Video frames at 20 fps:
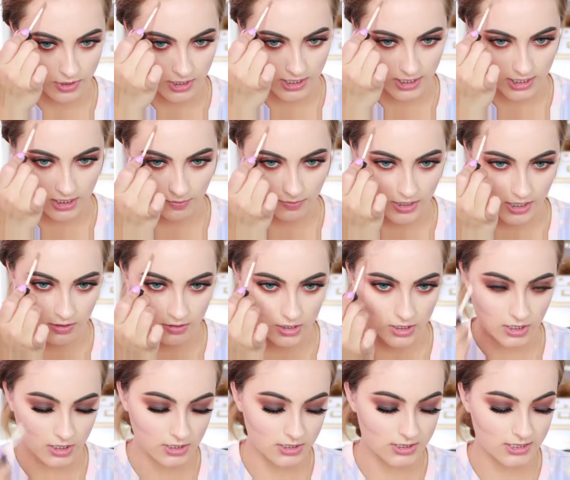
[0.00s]
apply any
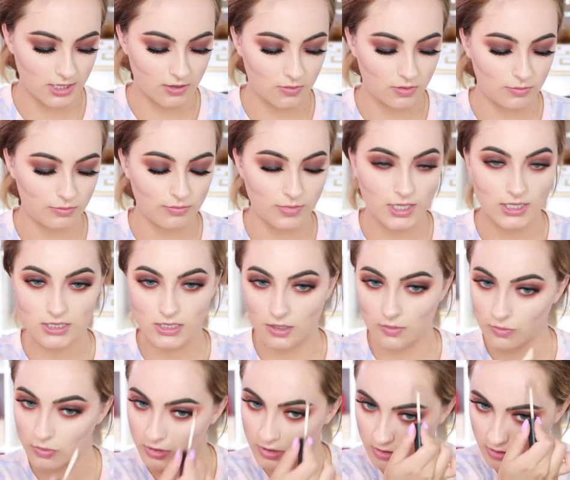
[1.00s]
powder because that will mess
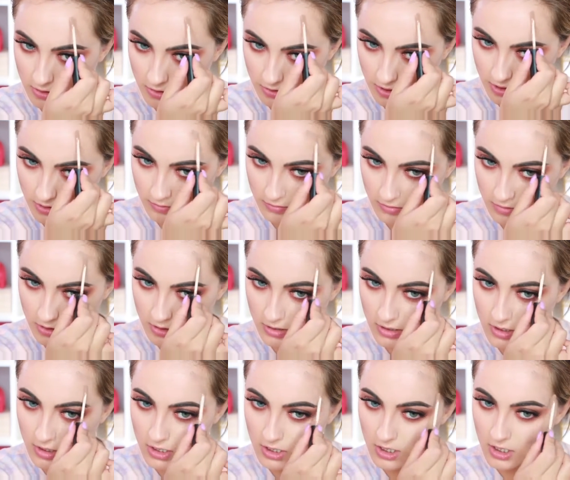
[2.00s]
up with your cream
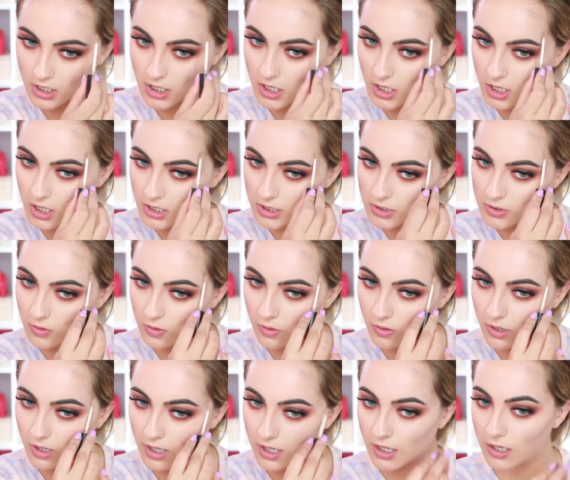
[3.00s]

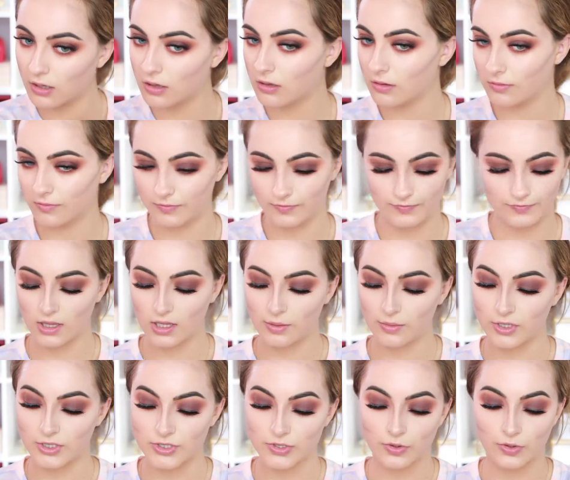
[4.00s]
contouring. And then
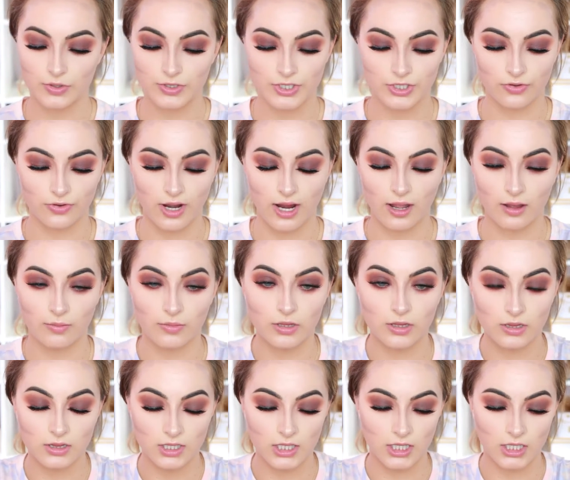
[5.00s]
I'm also going to grab
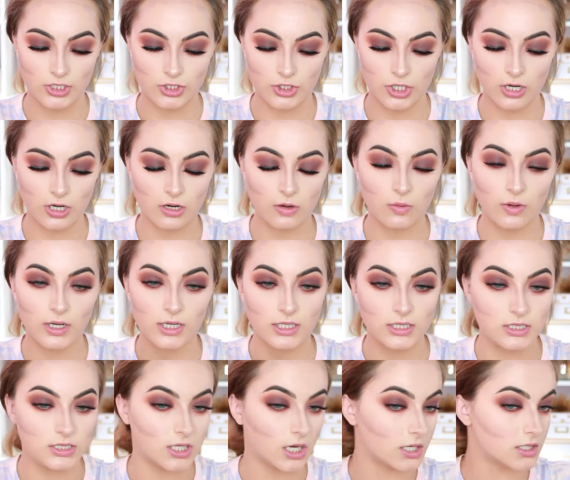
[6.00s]
the darker one
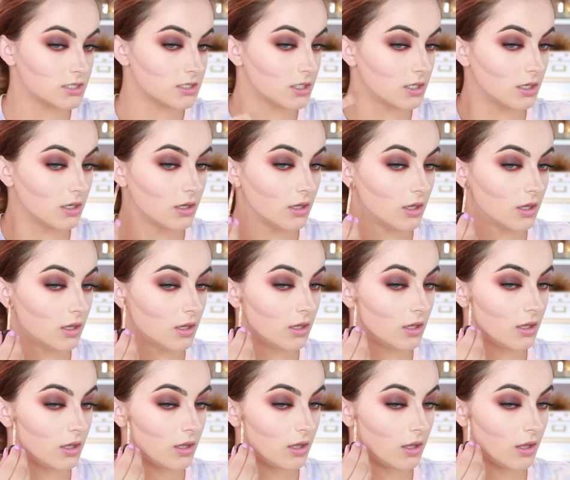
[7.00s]
in Dusk
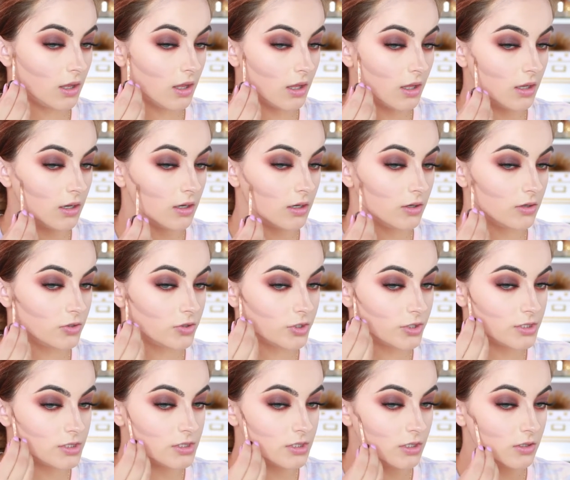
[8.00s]
and
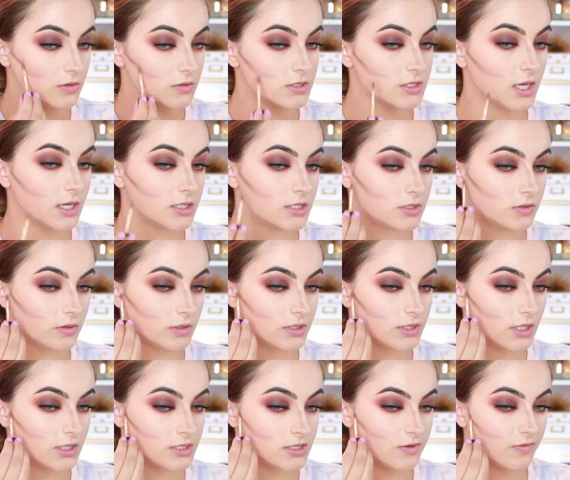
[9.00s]
just use that to
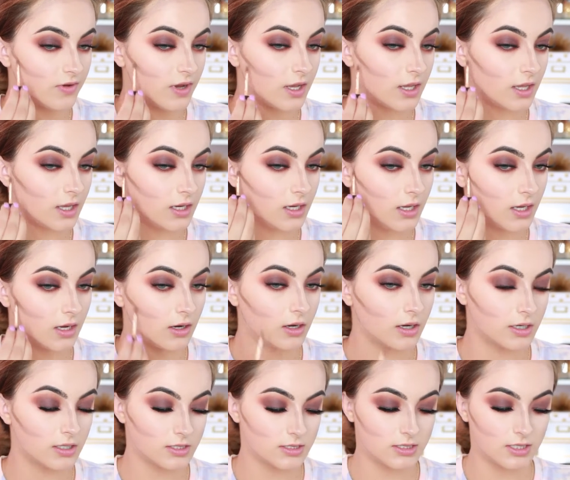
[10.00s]
intensify any
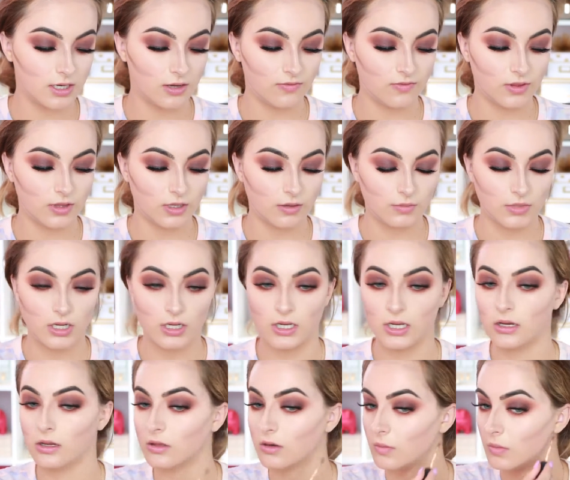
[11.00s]
areas that I feel like I'm going to
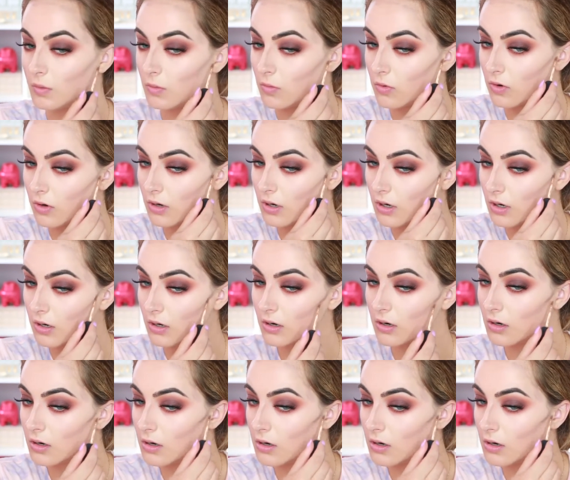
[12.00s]
need a little bit more.